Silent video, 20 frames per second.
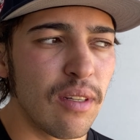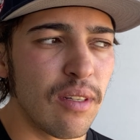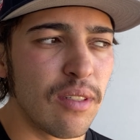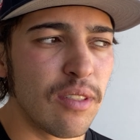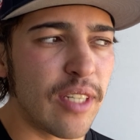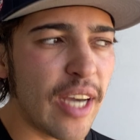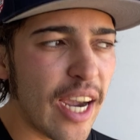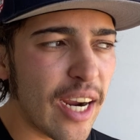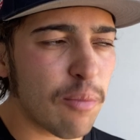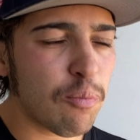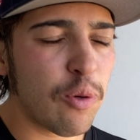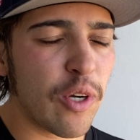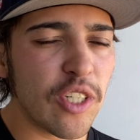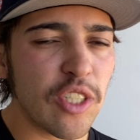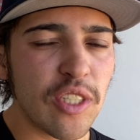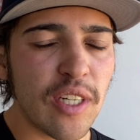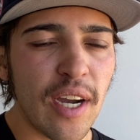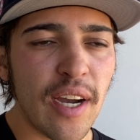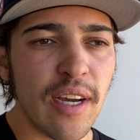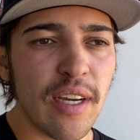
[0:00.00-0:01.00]
Dak
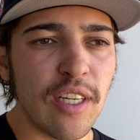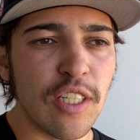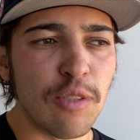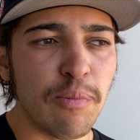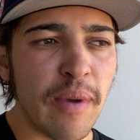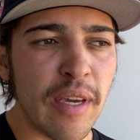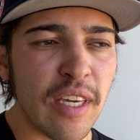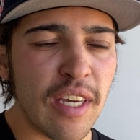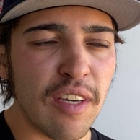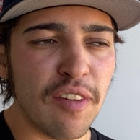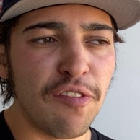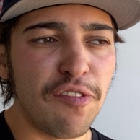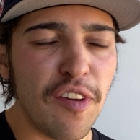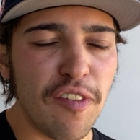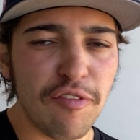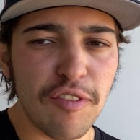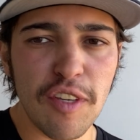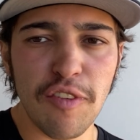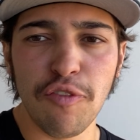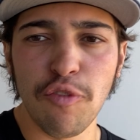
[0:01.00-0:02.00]
Prescott is making
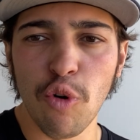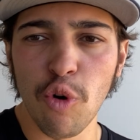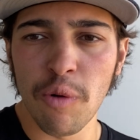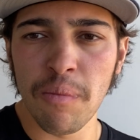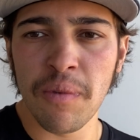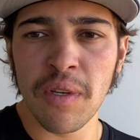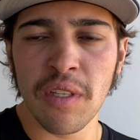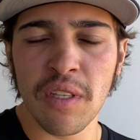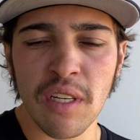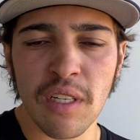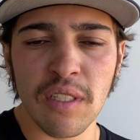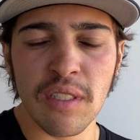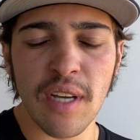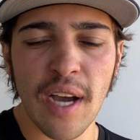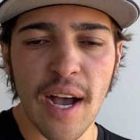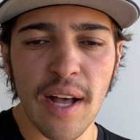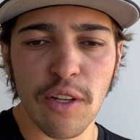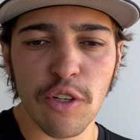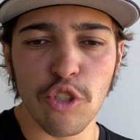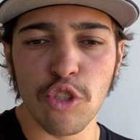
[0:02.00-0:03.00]
$54 million
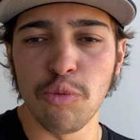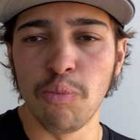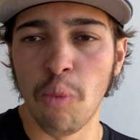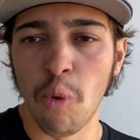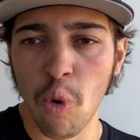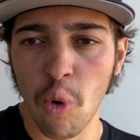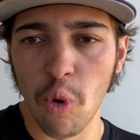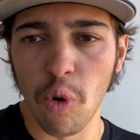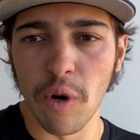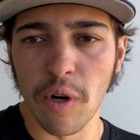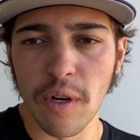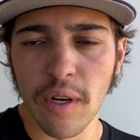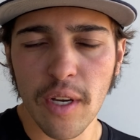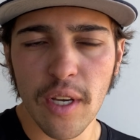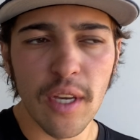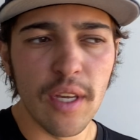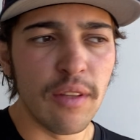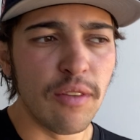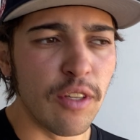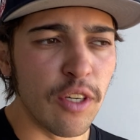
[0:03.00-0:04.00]
more
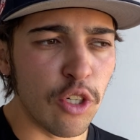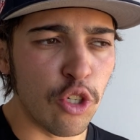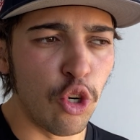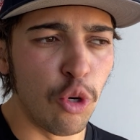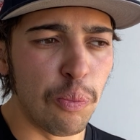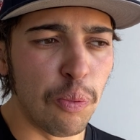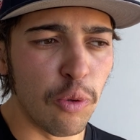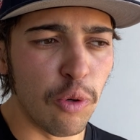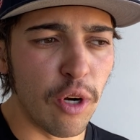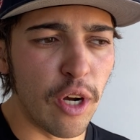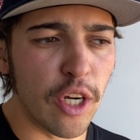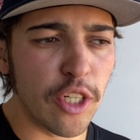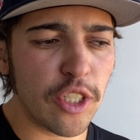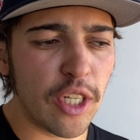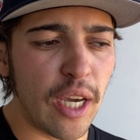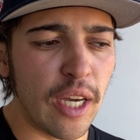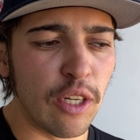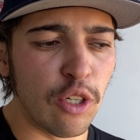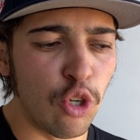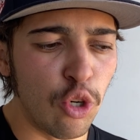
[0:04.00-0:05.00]
than Cooper Rush,
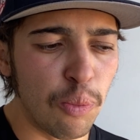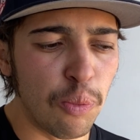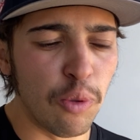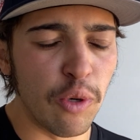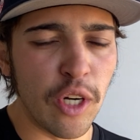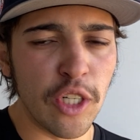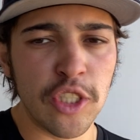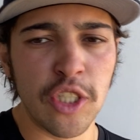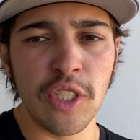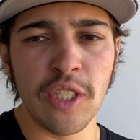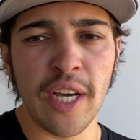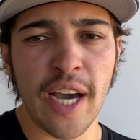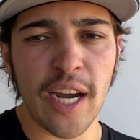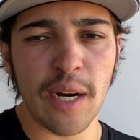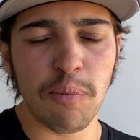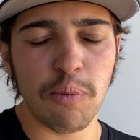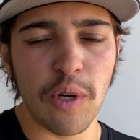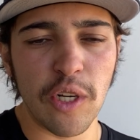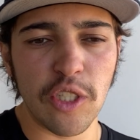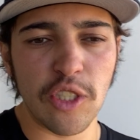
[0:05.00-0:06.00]
and Cooper Rush and
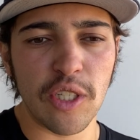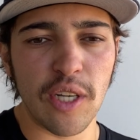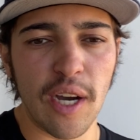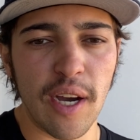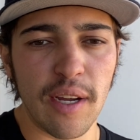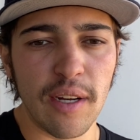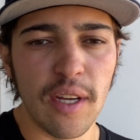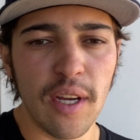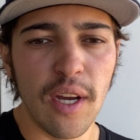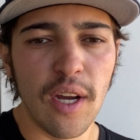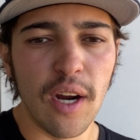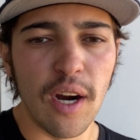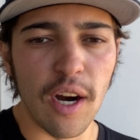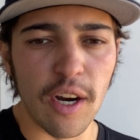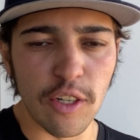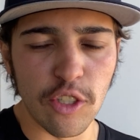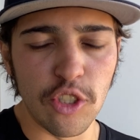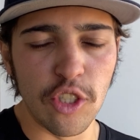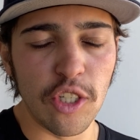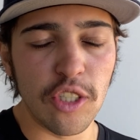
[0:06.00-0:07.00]
Dak Prescott
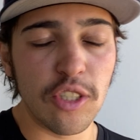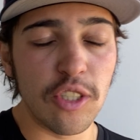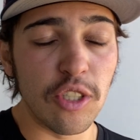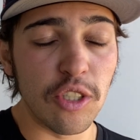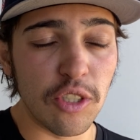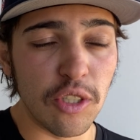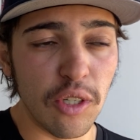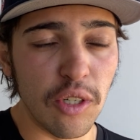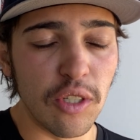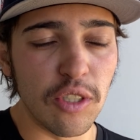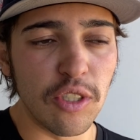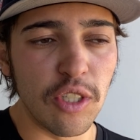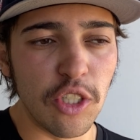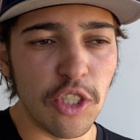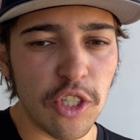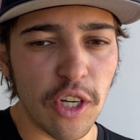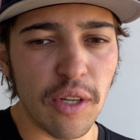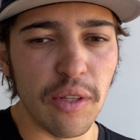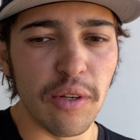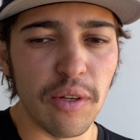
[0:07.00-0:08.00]
are just as good as
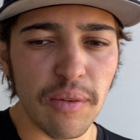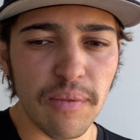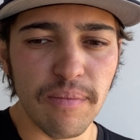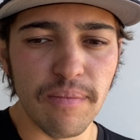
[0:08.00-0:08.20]
each other.